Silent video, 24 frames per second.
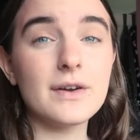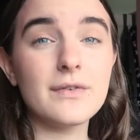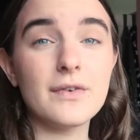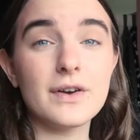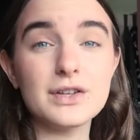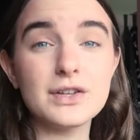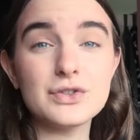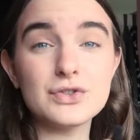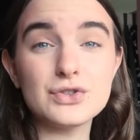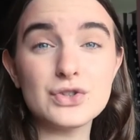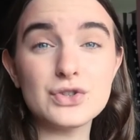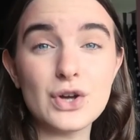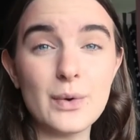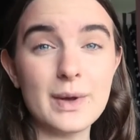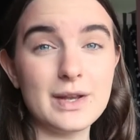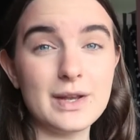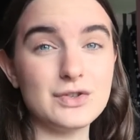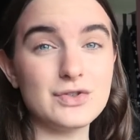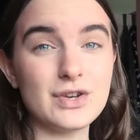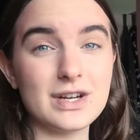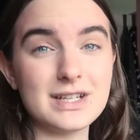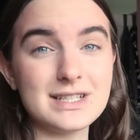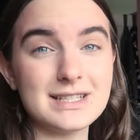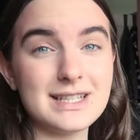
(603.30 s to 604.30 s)
I find so
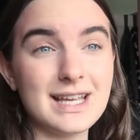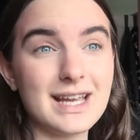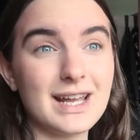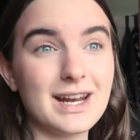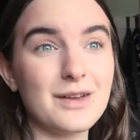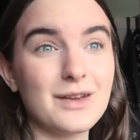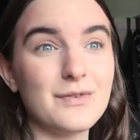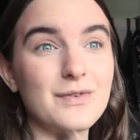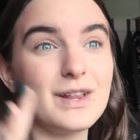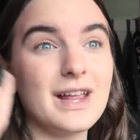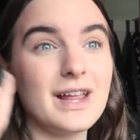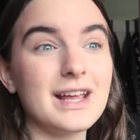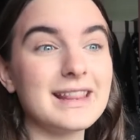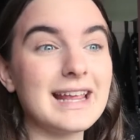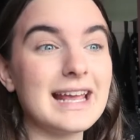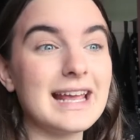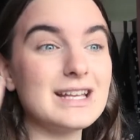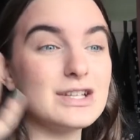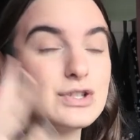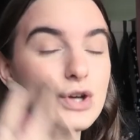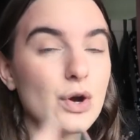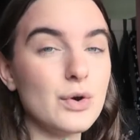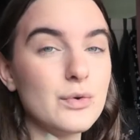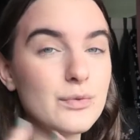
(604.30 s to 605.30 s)
interesting, and I feel like they
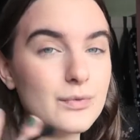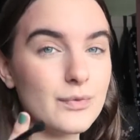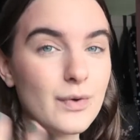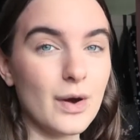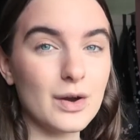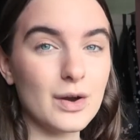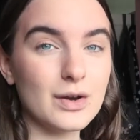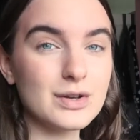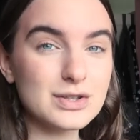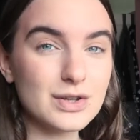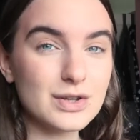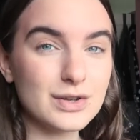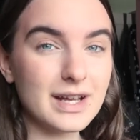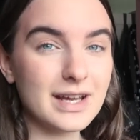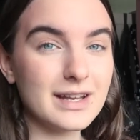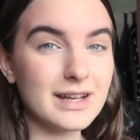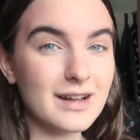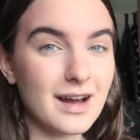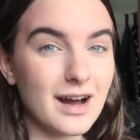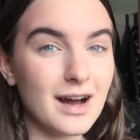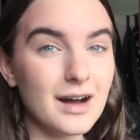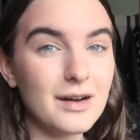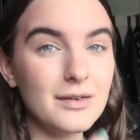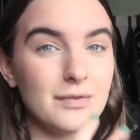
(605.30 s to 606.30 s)
don't focus on it
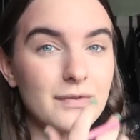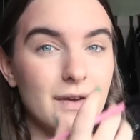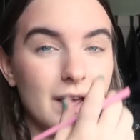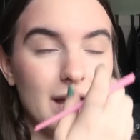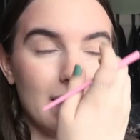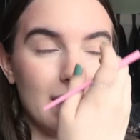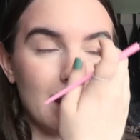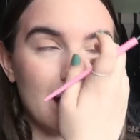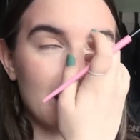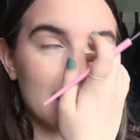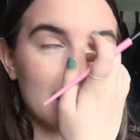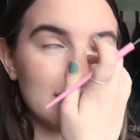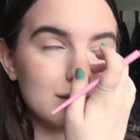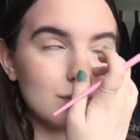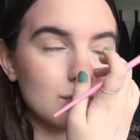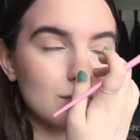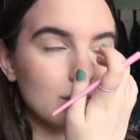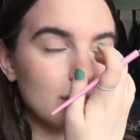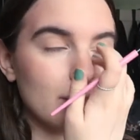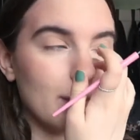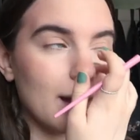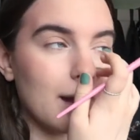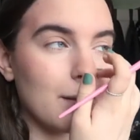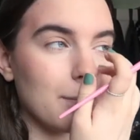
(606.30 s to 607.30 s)
enough. Like, it's
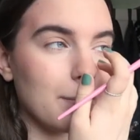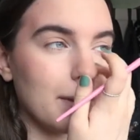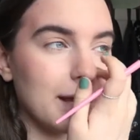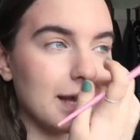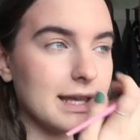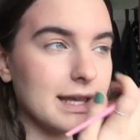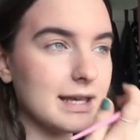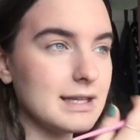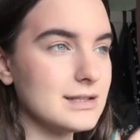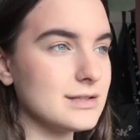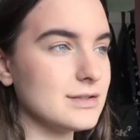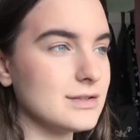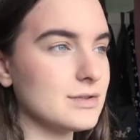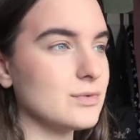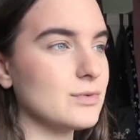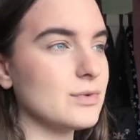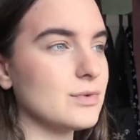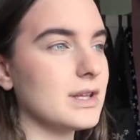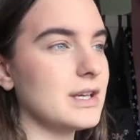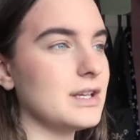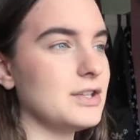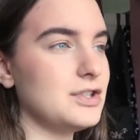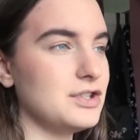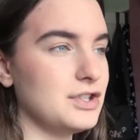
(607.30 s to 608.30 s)
all about Pickens and all
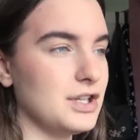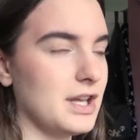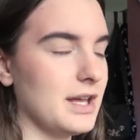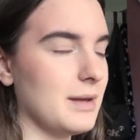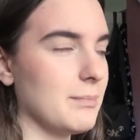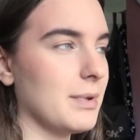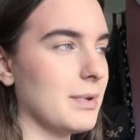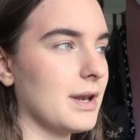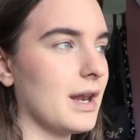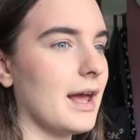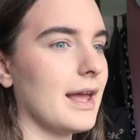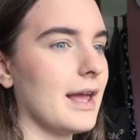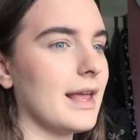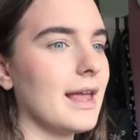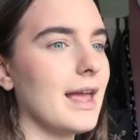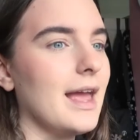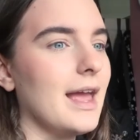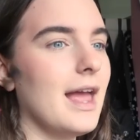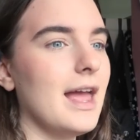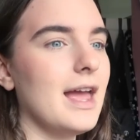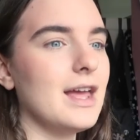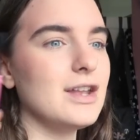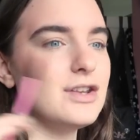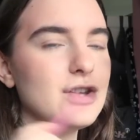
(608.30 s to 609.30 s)
this shit, but like,
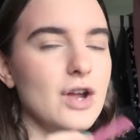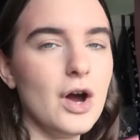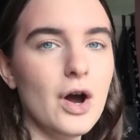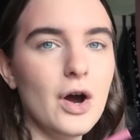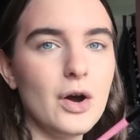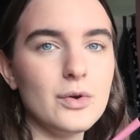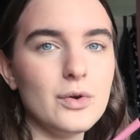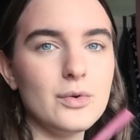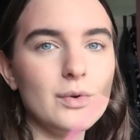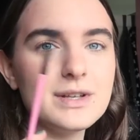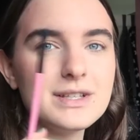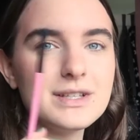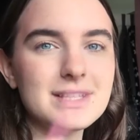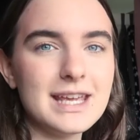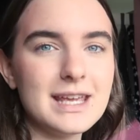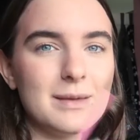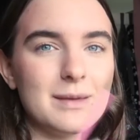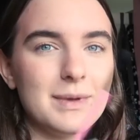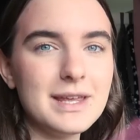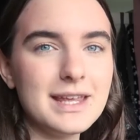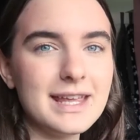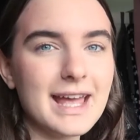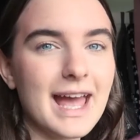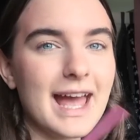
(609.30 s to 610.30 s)
no,
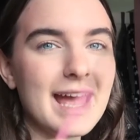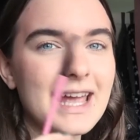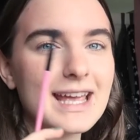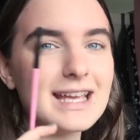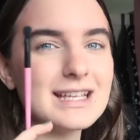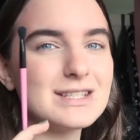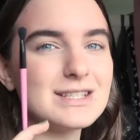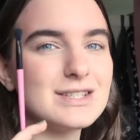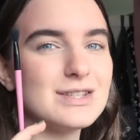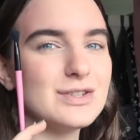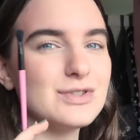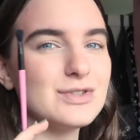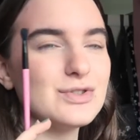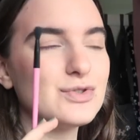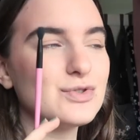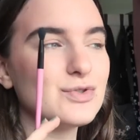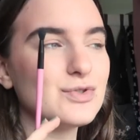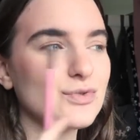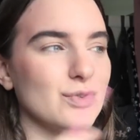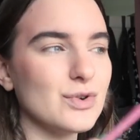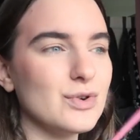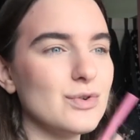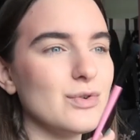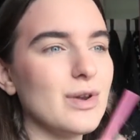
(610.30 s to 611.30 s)
TBK is the
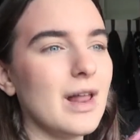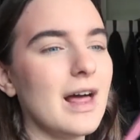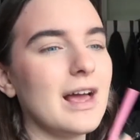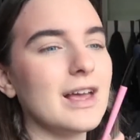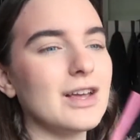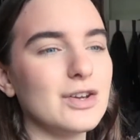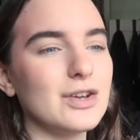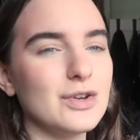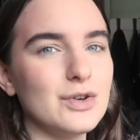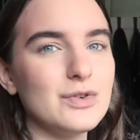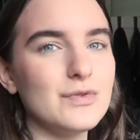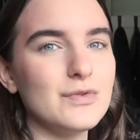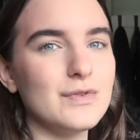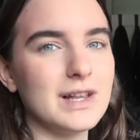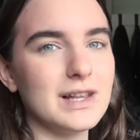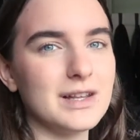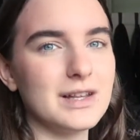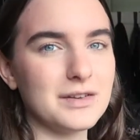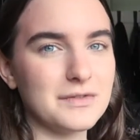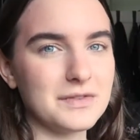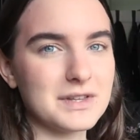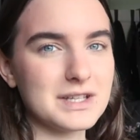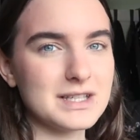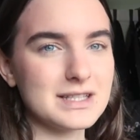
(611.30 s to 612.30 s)
true like good
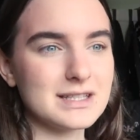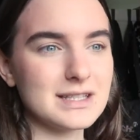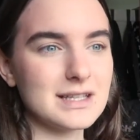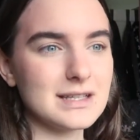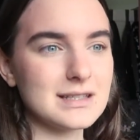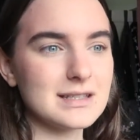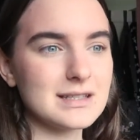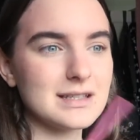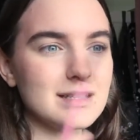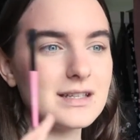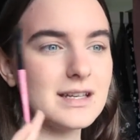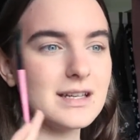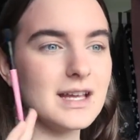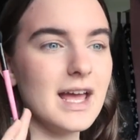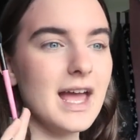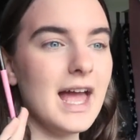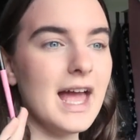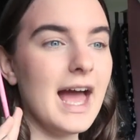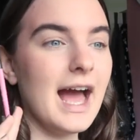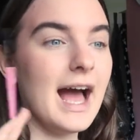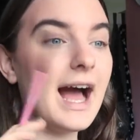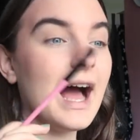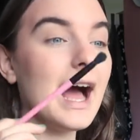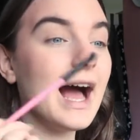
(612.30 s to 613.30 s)
villain of this season,
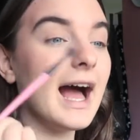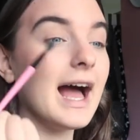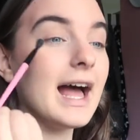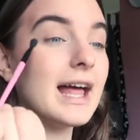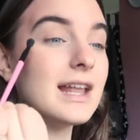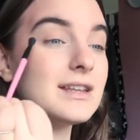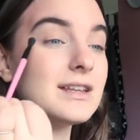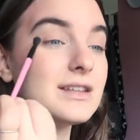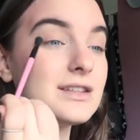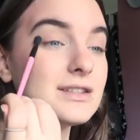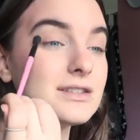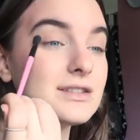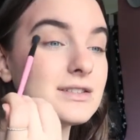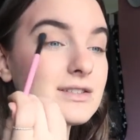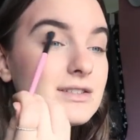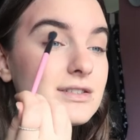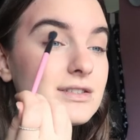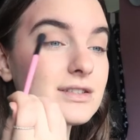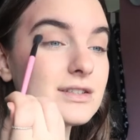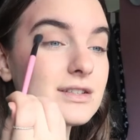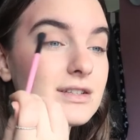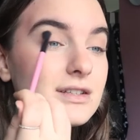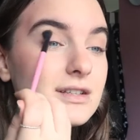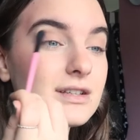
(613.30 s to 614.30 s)

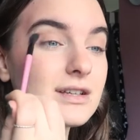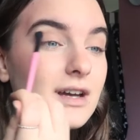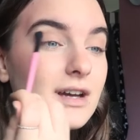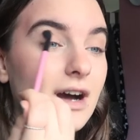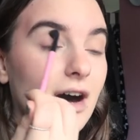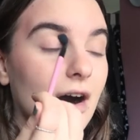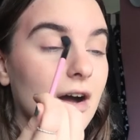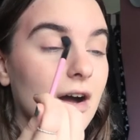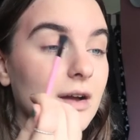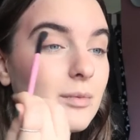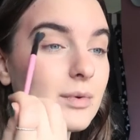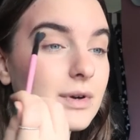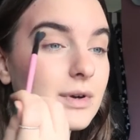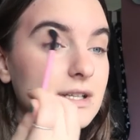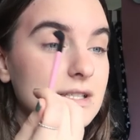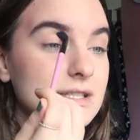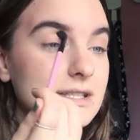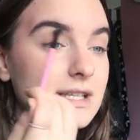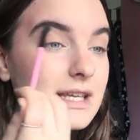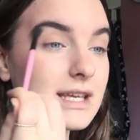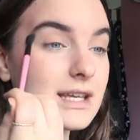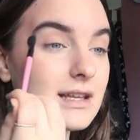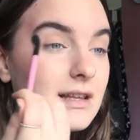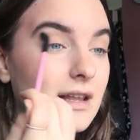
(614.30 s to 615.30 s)
and I want to
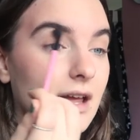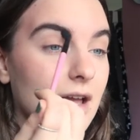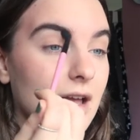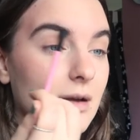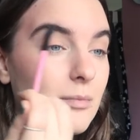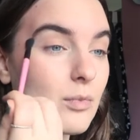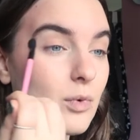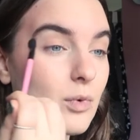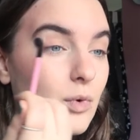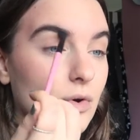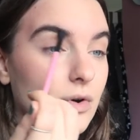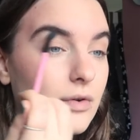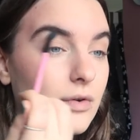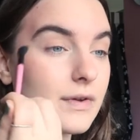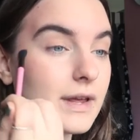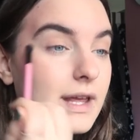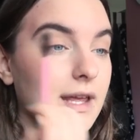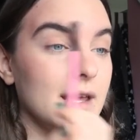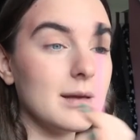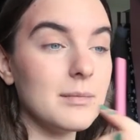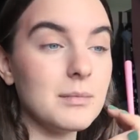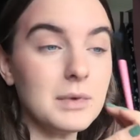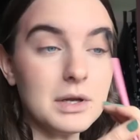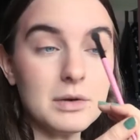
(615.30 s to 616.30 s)
see like more of
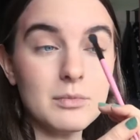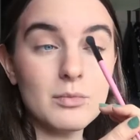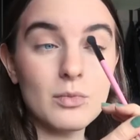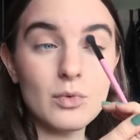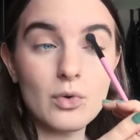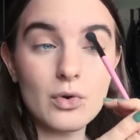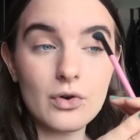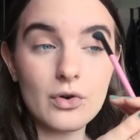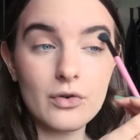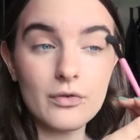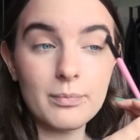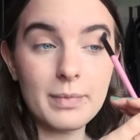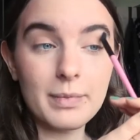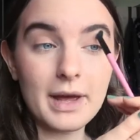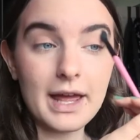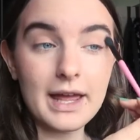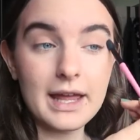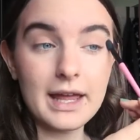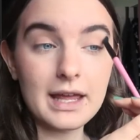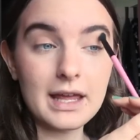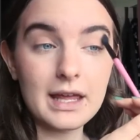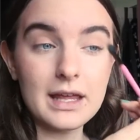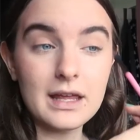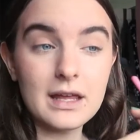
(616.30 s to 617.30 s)
him and more of
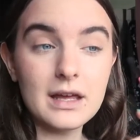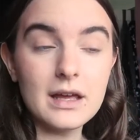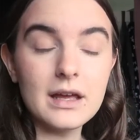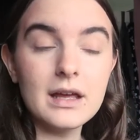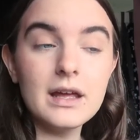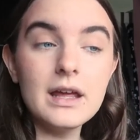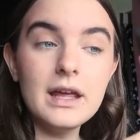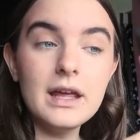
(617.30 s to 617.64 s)
Betty